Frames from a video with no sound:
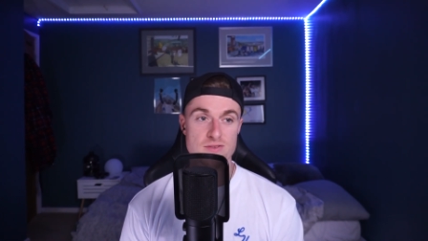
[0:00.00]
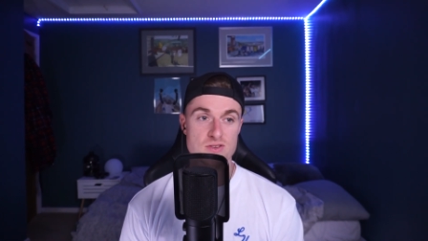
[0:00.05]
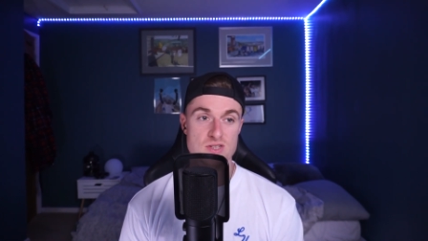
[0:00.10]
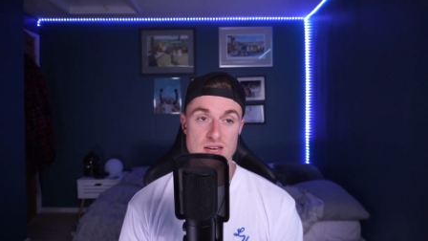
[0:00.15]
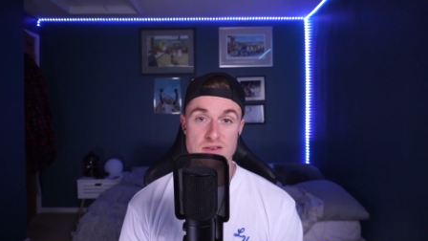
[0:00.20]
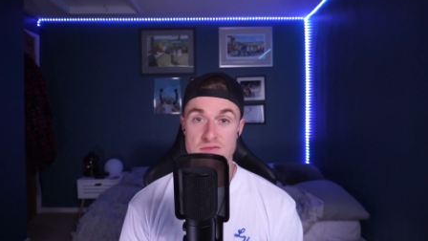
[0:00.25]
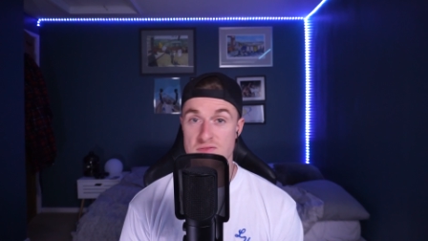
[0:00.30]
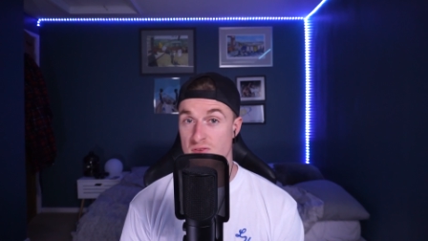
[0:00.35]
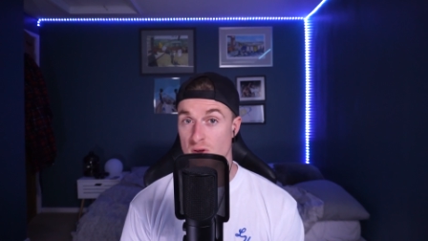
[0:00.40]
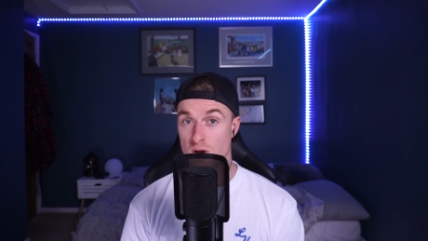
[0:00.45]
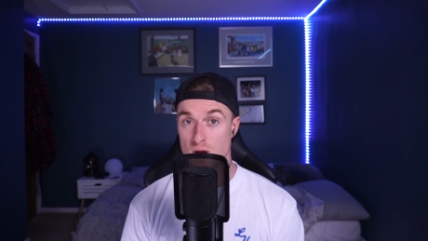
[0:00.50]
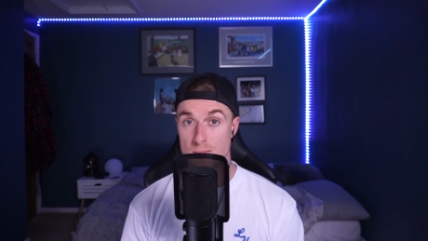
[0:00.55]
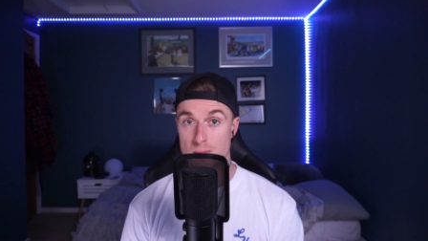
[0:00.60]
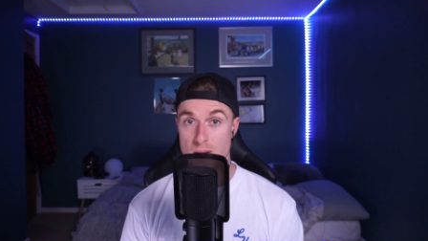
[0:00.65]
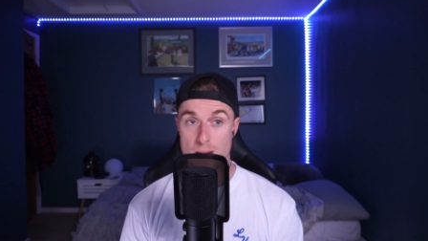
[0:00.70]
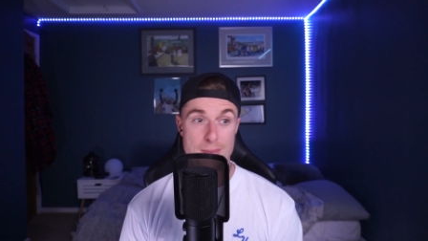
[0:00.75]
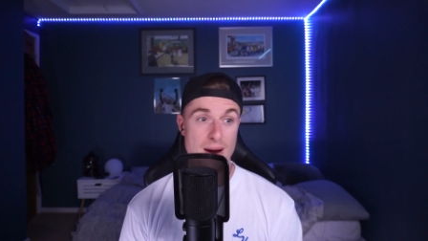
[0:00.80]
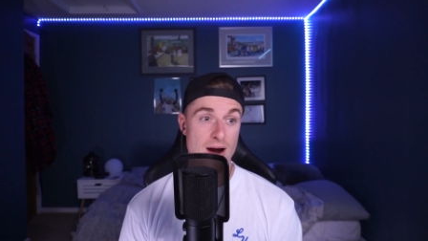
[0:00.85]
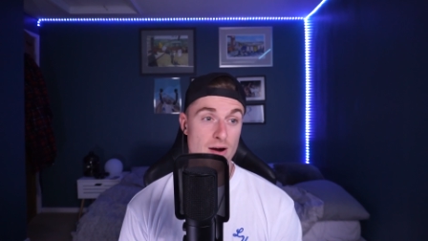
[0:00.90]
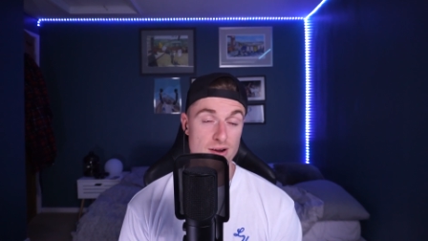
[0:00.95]
Now, you've seen
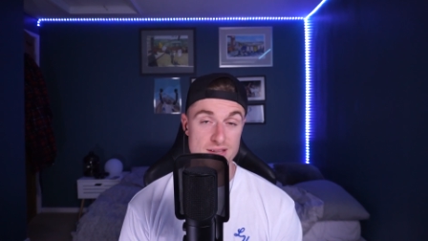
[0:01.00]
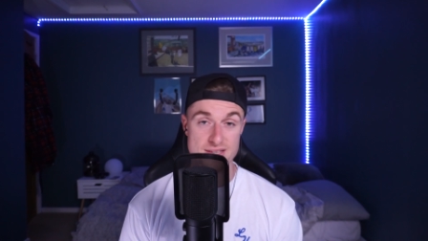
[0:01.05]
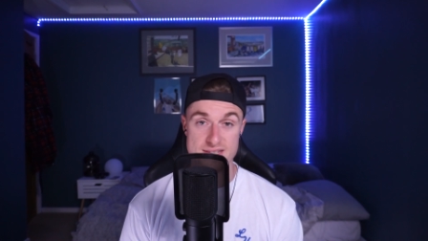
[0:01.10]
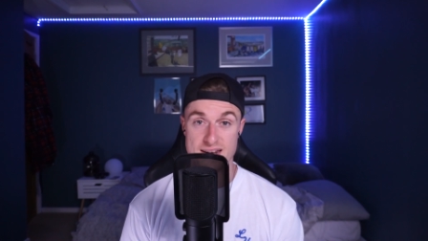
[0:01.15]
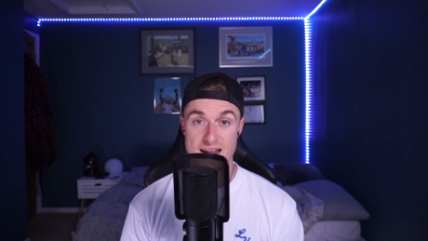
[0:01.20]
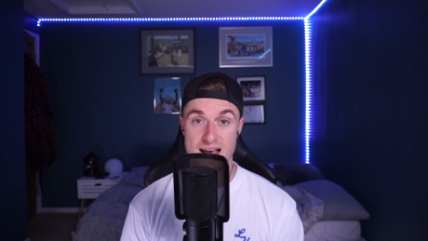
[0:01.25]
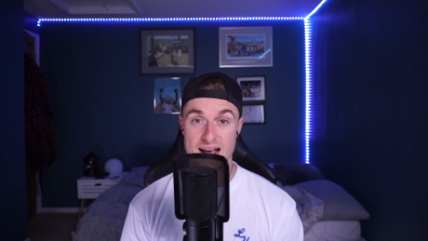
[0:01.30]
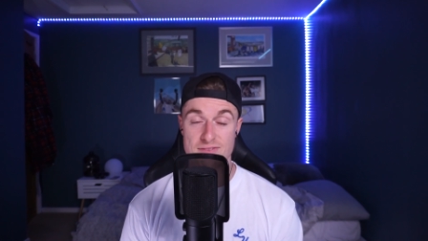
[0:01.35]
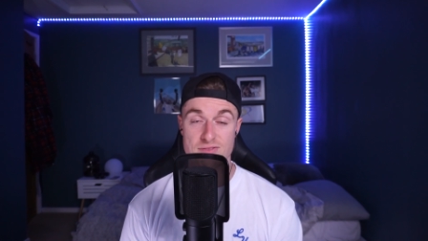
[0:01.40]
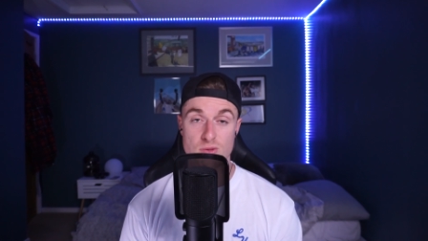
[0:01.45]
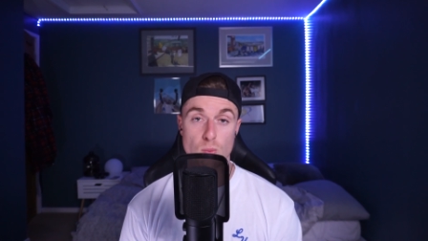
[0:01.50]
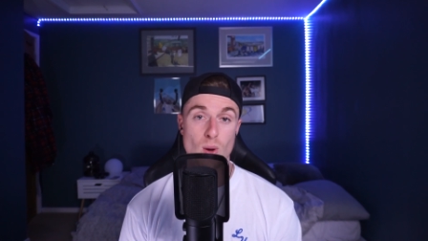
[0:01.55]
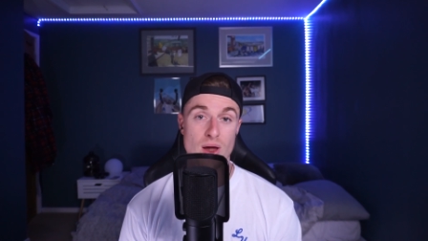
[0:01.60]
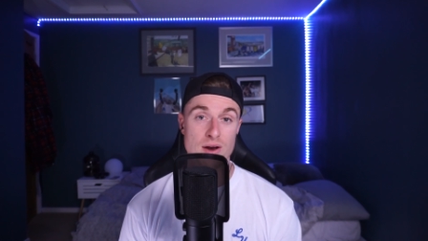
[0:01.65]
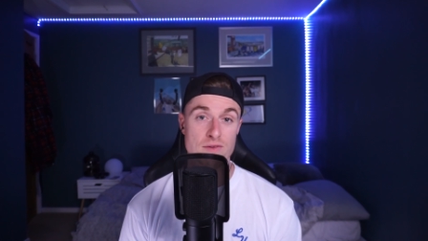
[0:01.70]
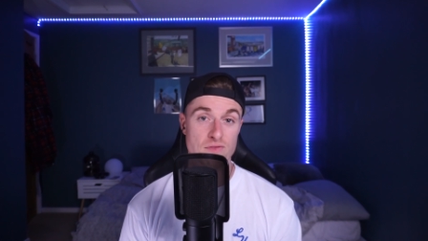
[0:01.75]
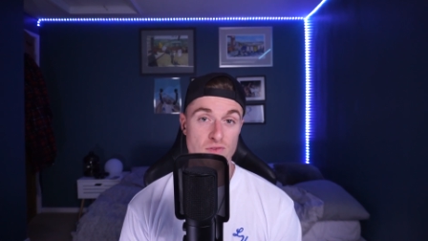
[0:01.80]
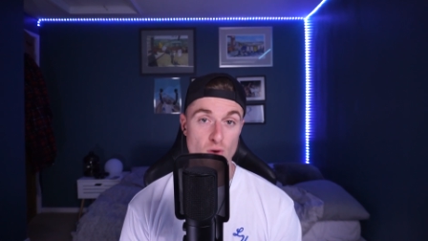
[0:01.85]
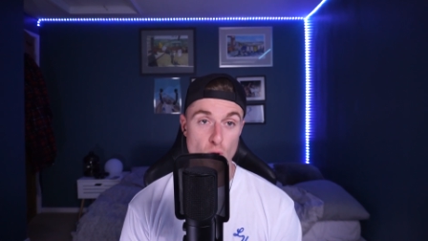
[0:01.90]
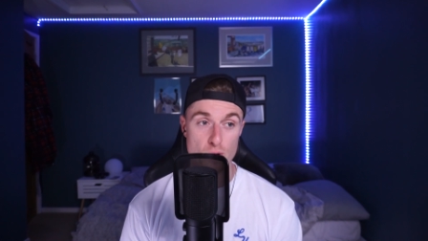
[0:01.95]
Fulham apparently today after
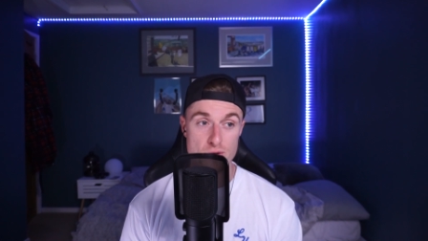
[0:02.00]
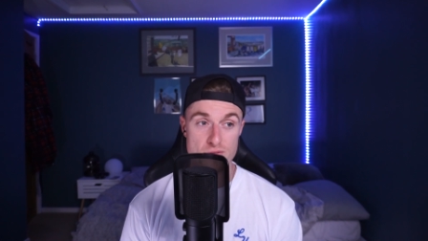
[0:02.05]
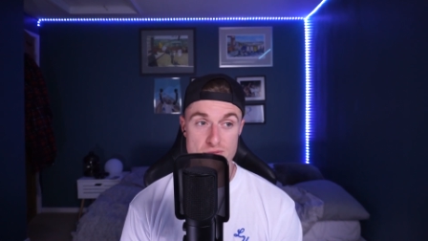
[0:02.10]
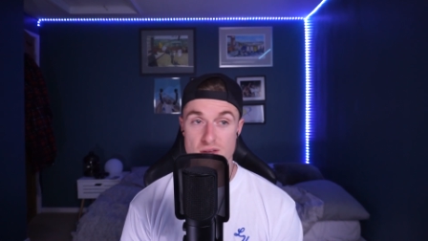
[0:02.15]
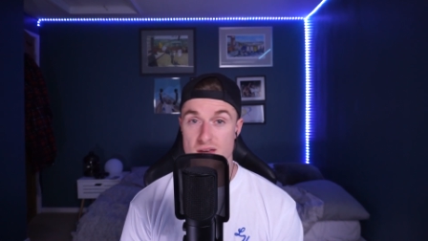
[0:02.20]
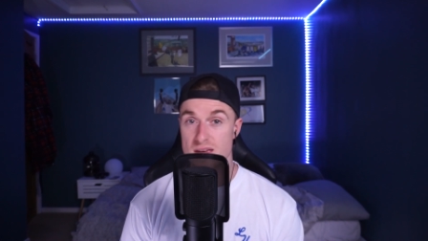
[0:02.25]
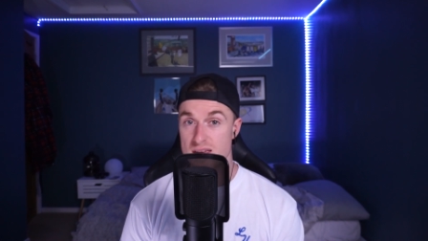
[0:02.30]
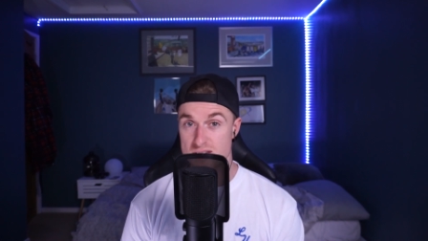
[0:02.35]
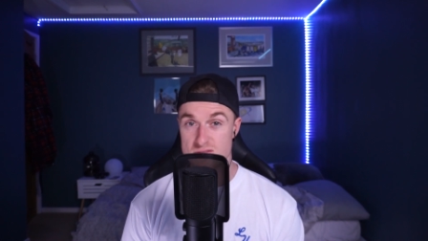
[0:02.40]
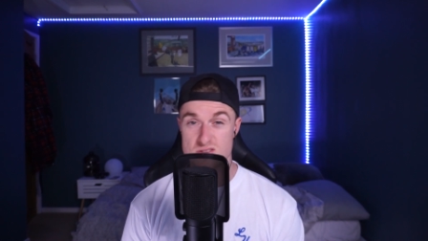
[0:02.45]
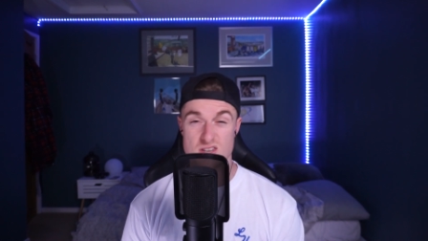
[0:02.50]
Juan Foyth.